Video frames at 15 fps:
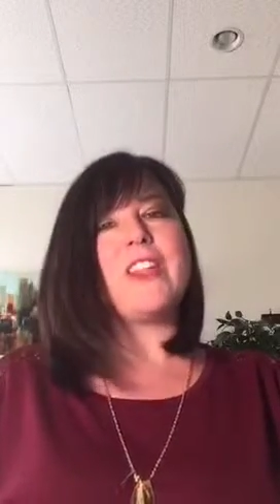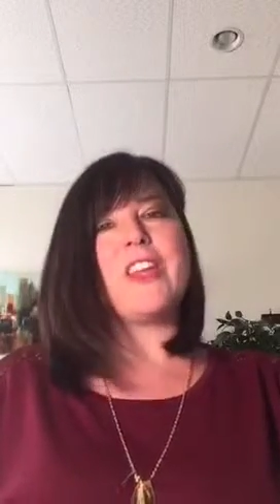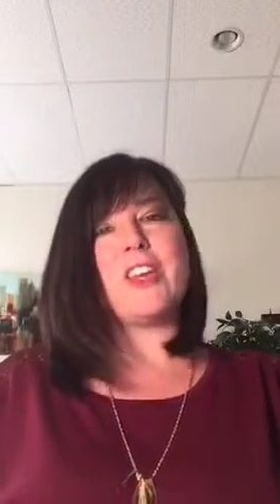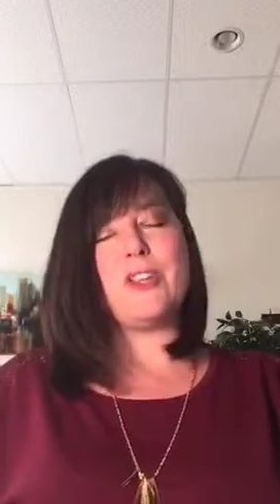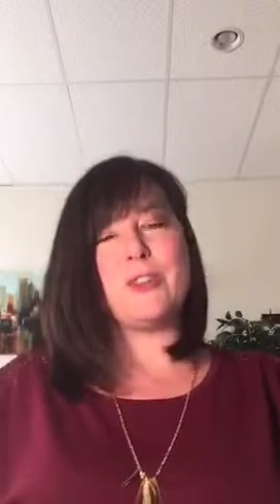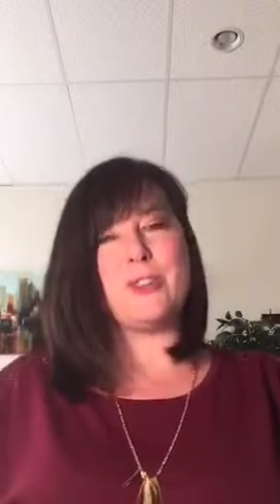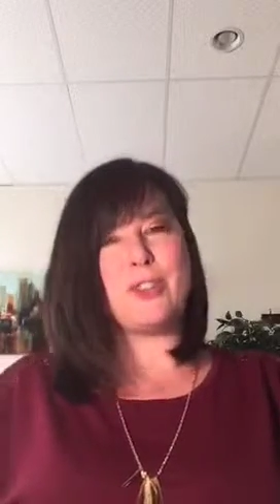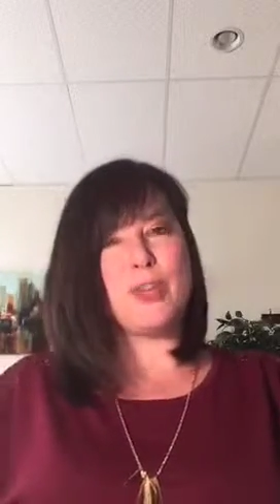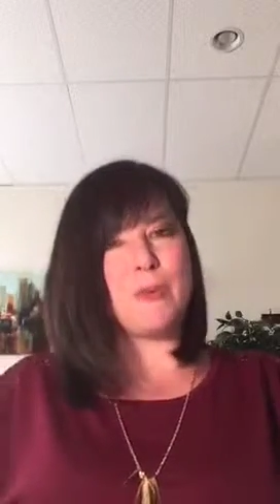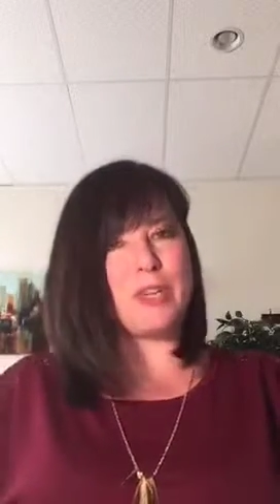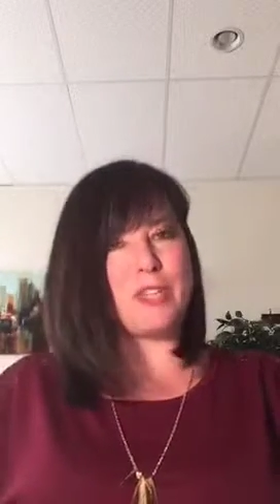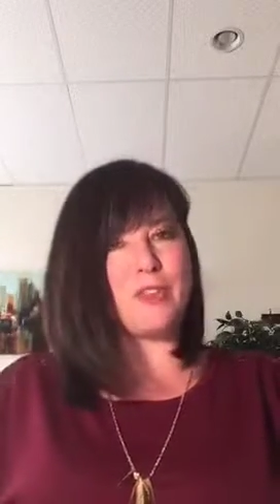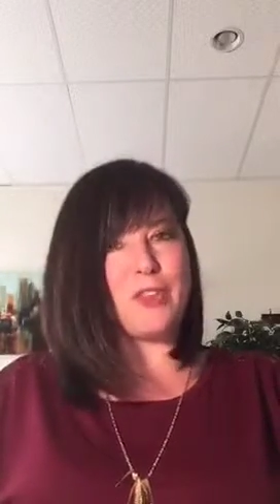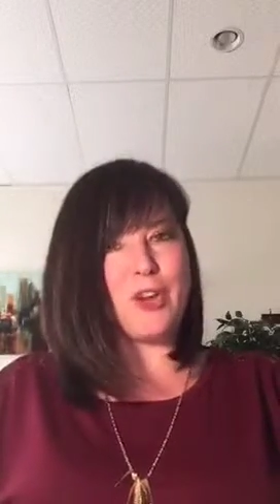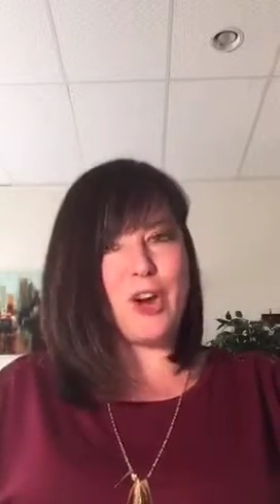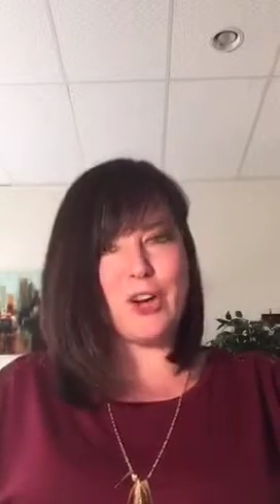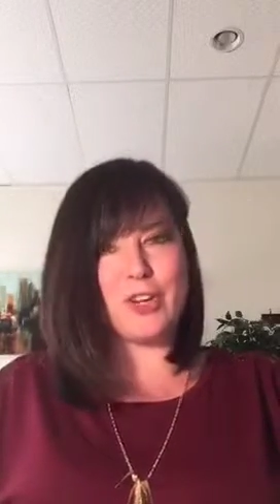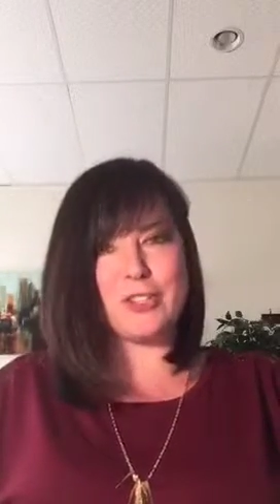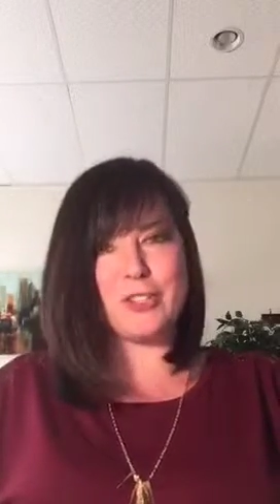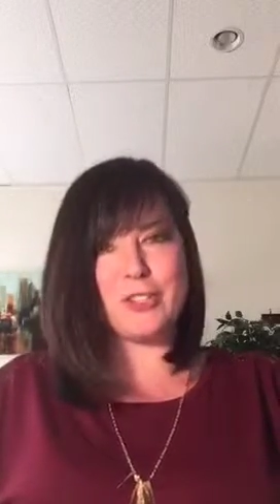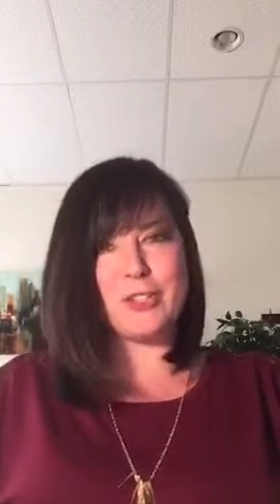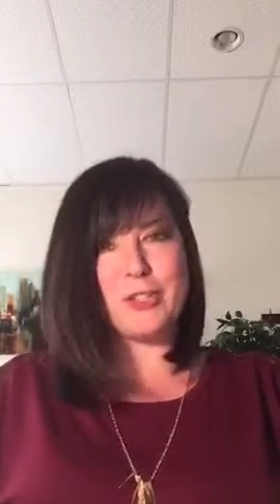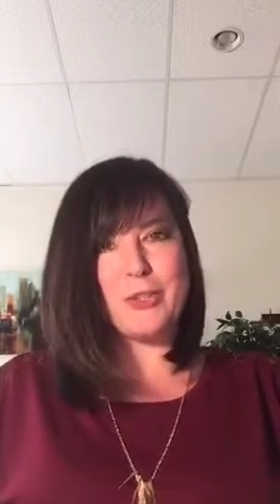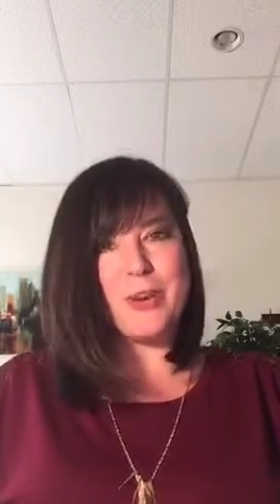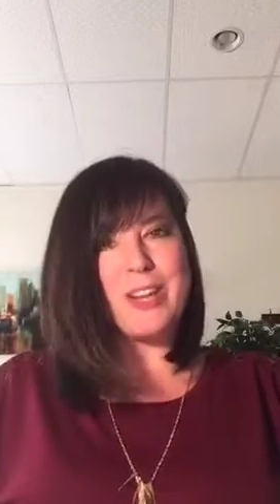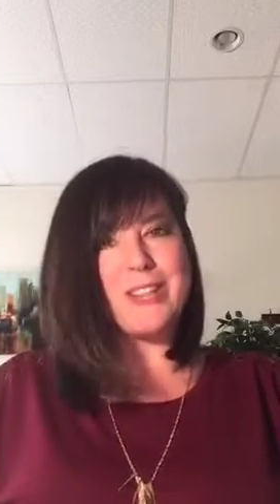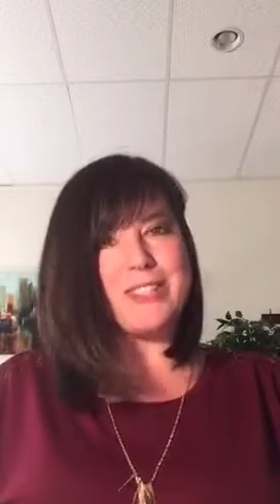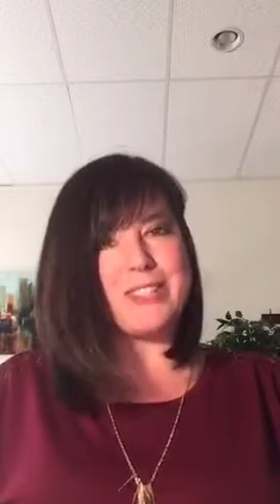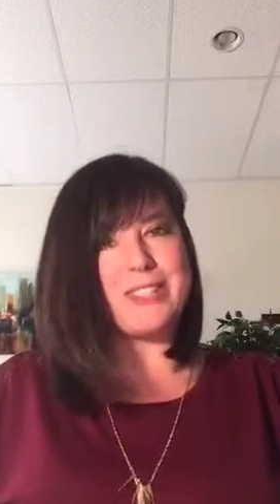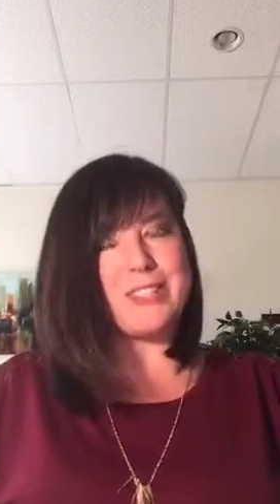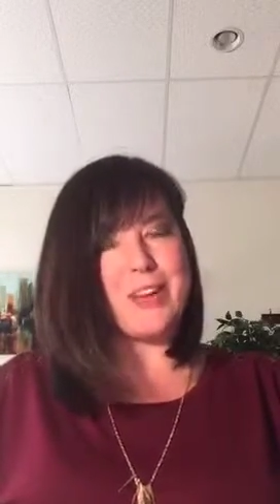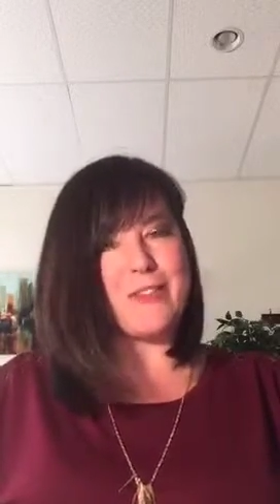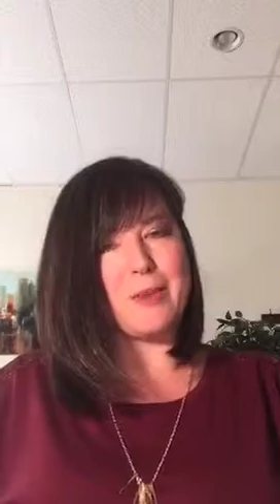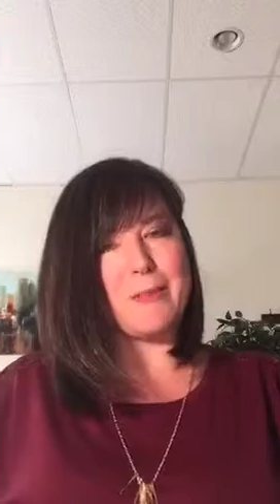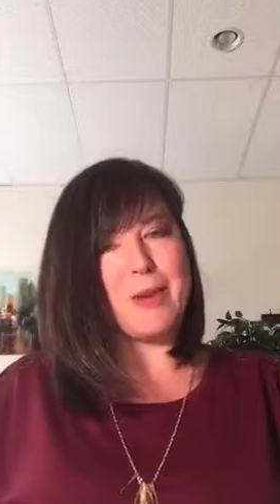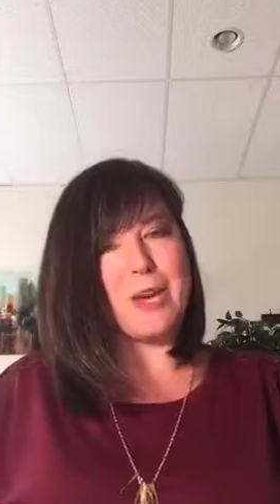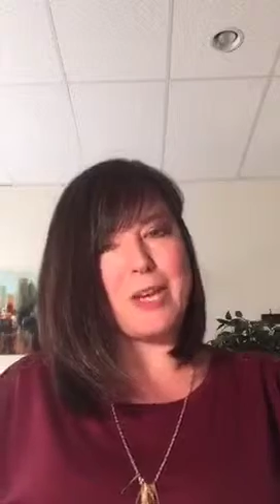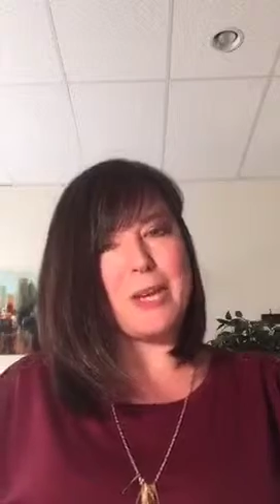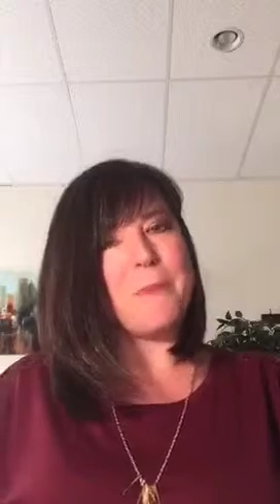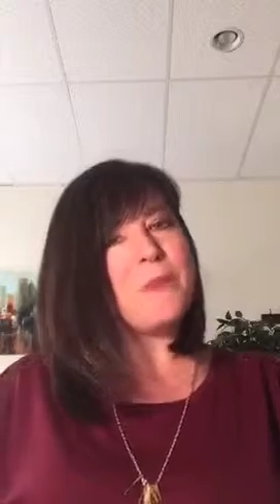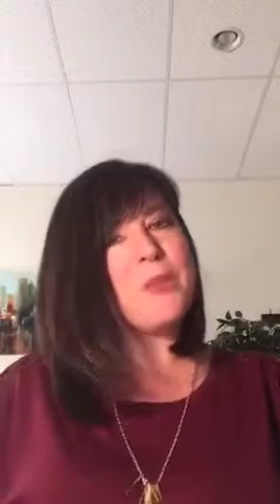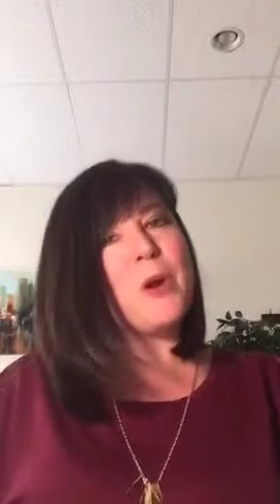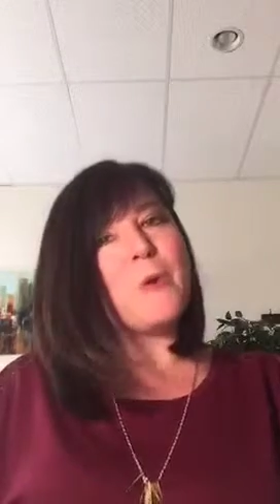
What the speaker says: Thank you so much for the hearts. It's great to see everybody.